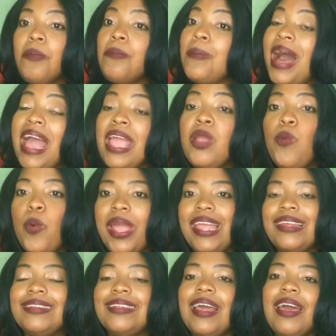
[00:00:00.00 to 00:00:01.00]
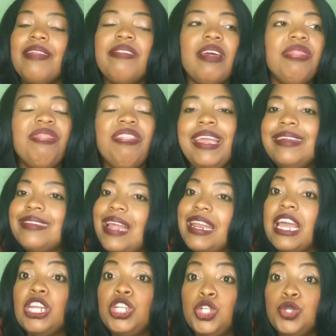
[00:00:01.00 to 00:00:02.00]
my ways, the things
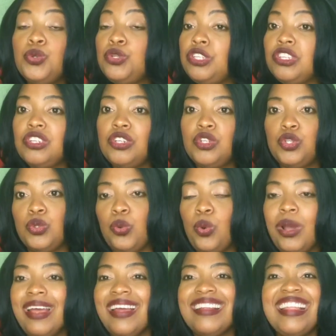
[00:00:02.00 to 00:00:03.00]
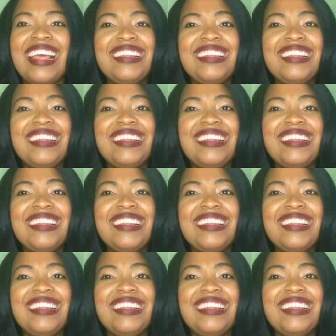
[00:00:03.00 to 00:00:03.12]
that I choose to do.